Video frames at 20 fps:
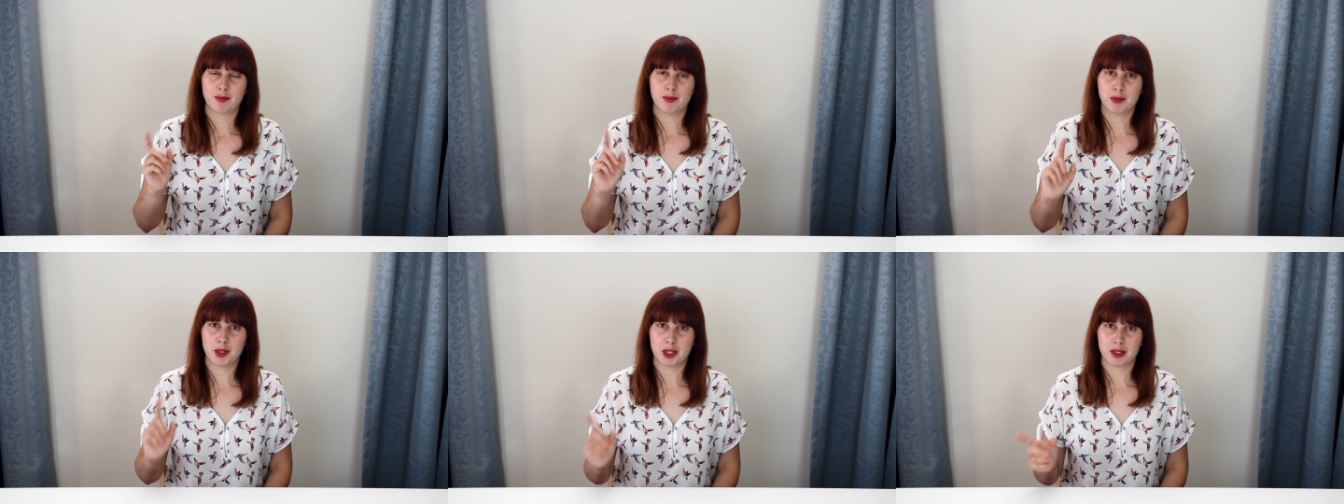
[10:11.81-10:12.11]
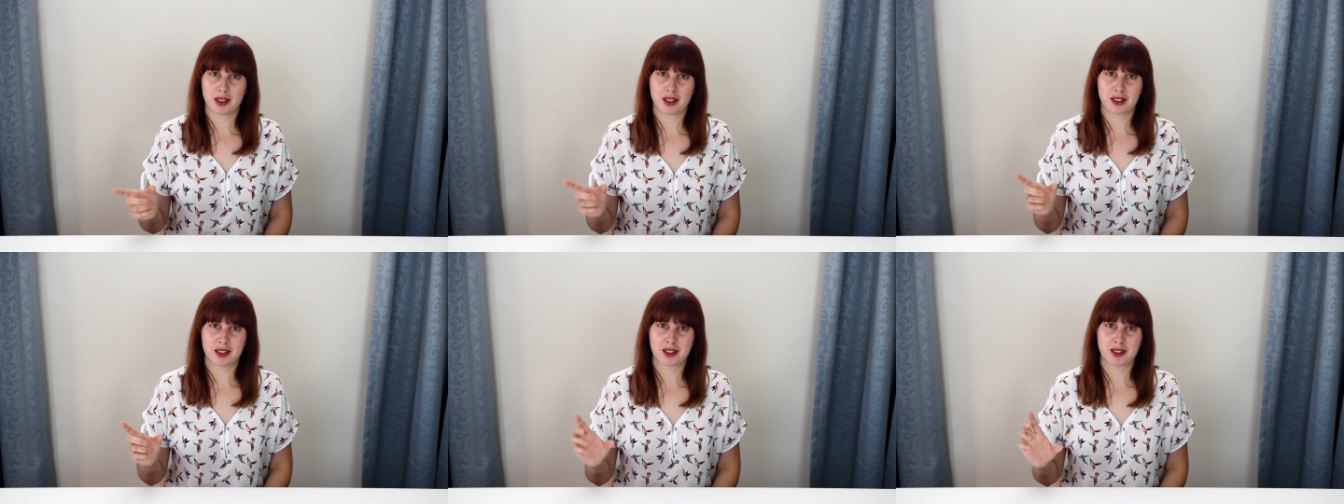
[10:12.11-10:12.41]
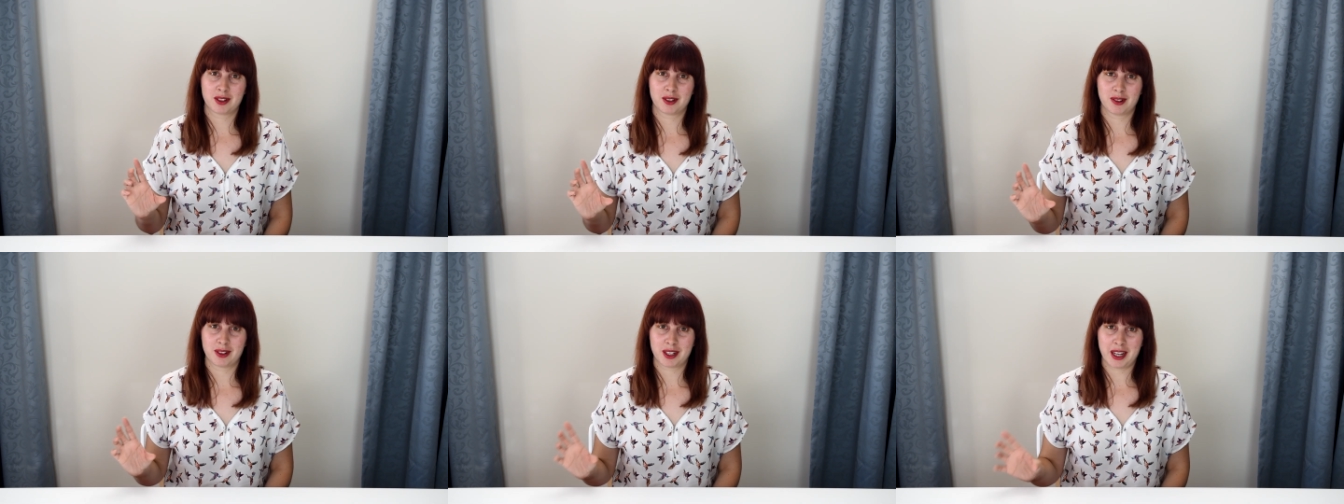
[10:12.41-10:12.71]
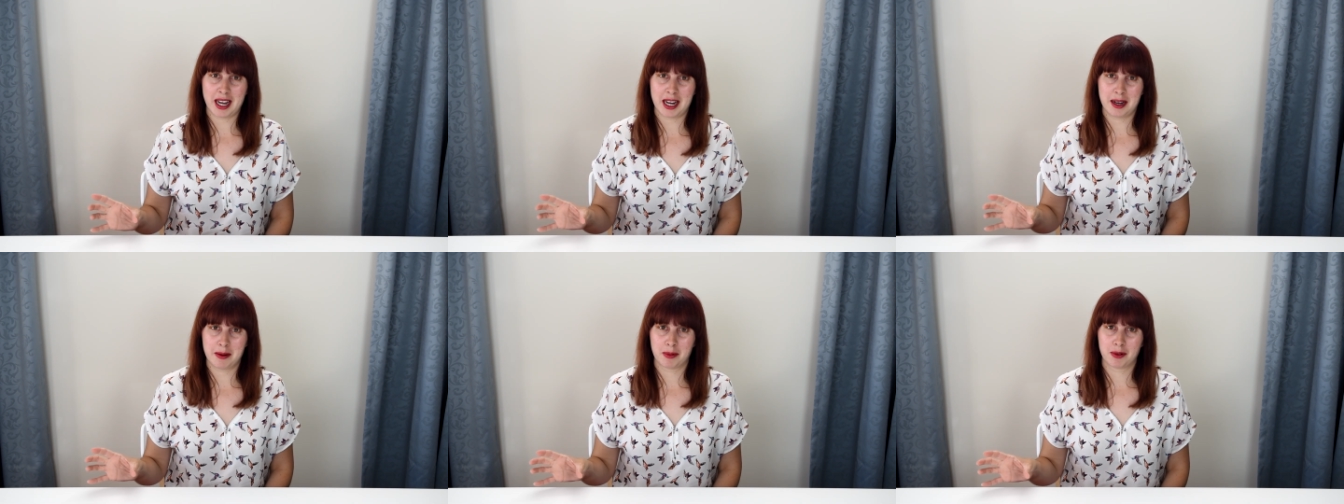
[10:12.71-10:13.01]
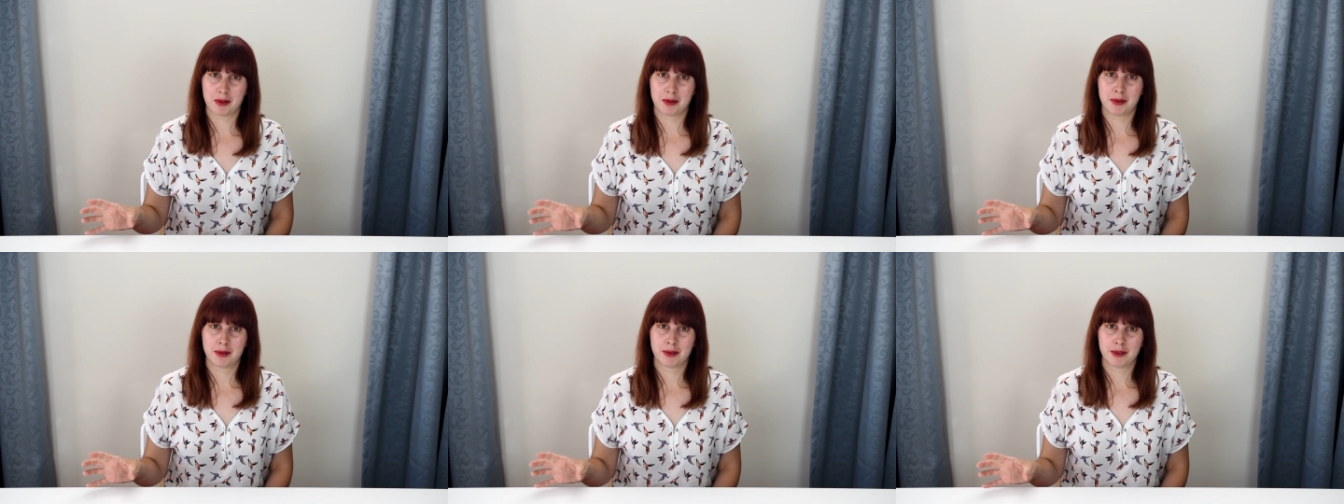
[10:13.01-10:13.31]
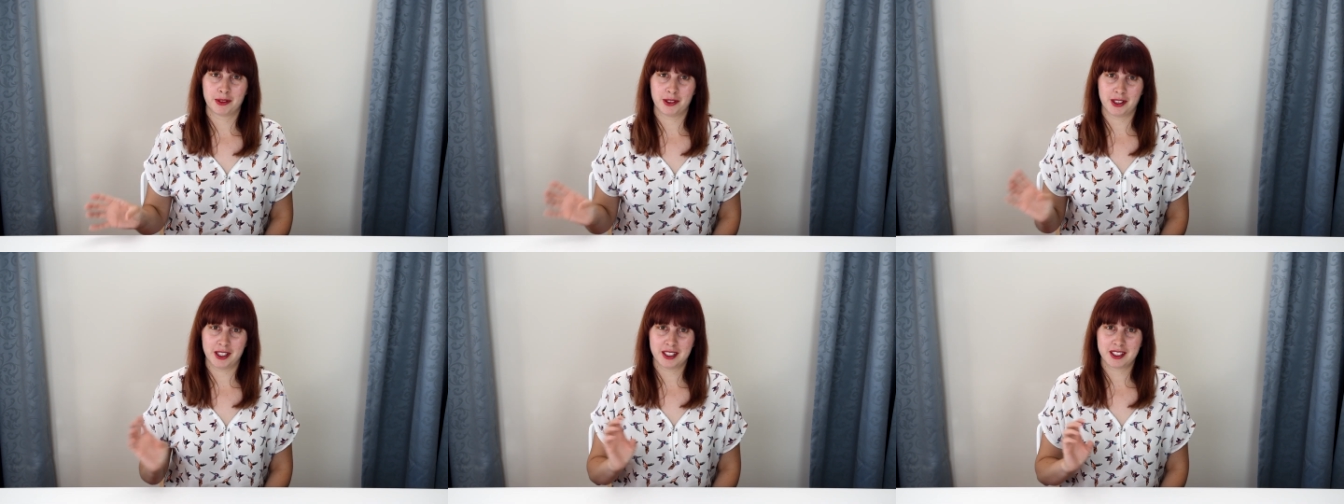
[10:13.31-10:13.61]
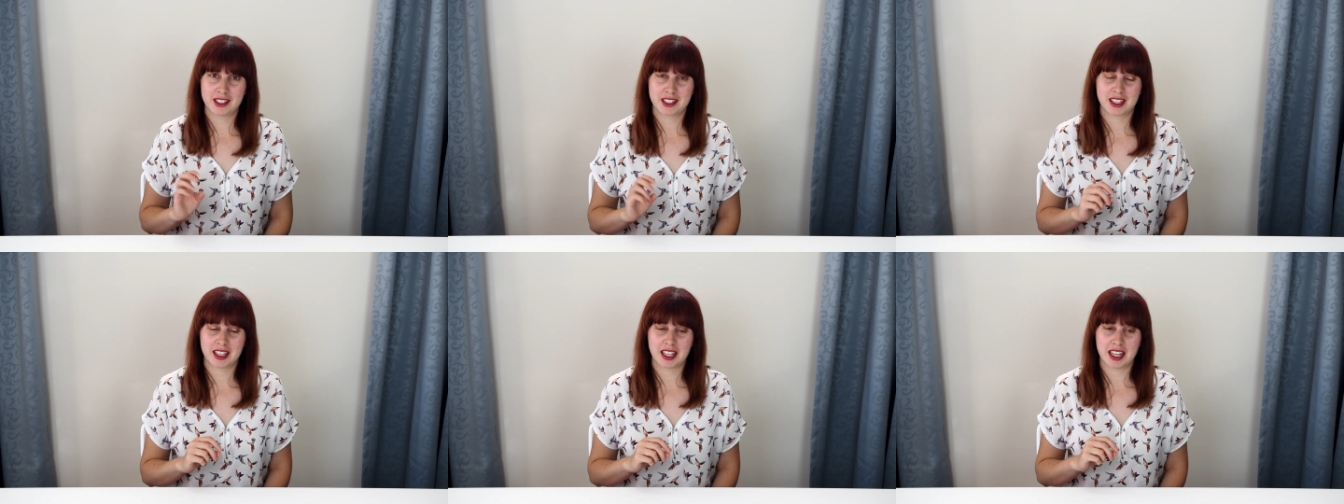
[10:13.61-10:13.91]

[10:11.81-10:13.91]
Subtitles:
music store cable first,